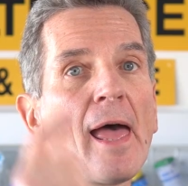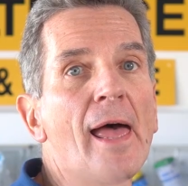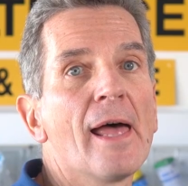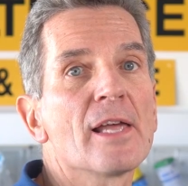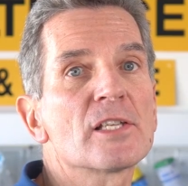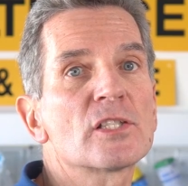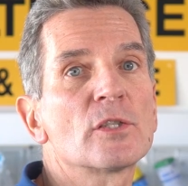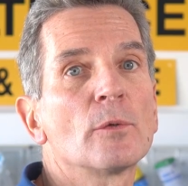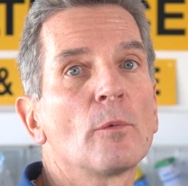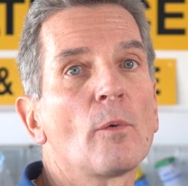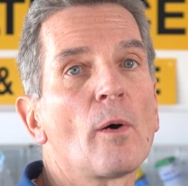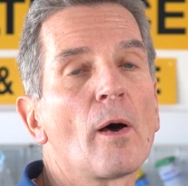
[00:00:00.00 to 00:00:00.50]

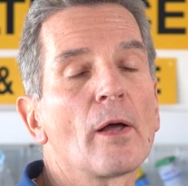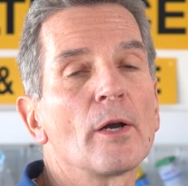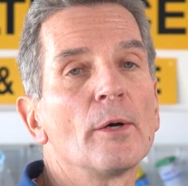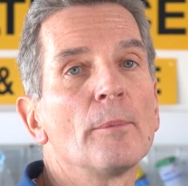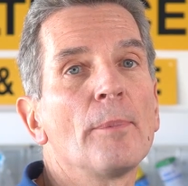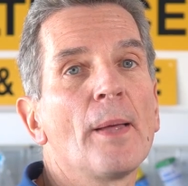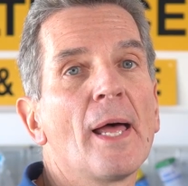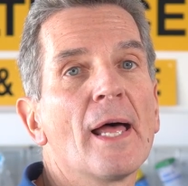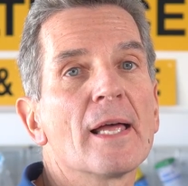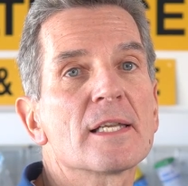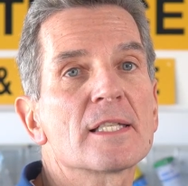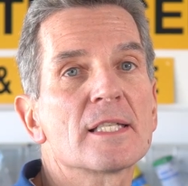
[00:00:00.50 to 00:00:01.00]
As the water
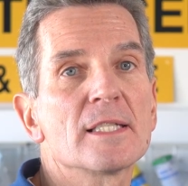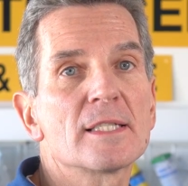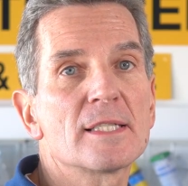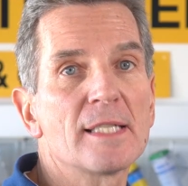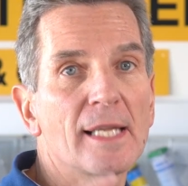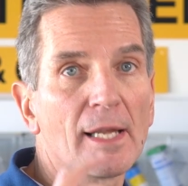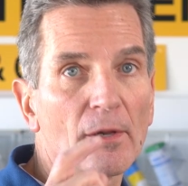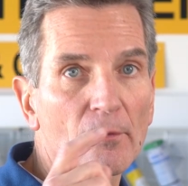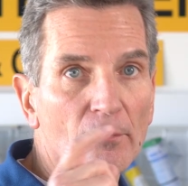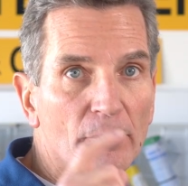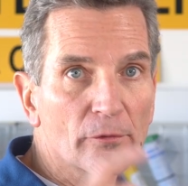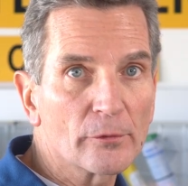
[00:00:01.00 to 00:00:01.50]
passes
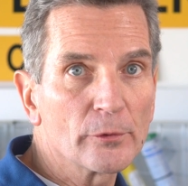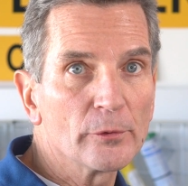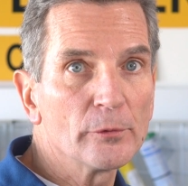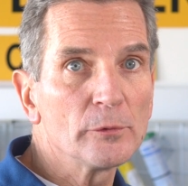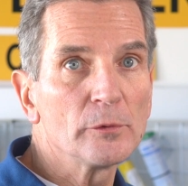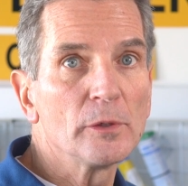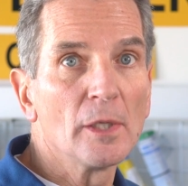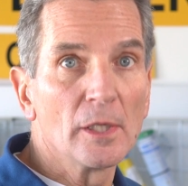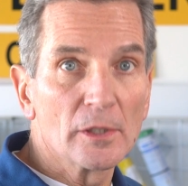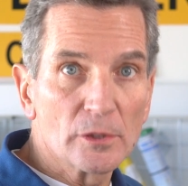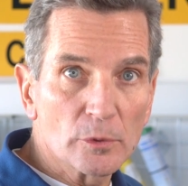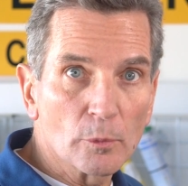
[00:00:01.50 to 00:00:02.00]
down through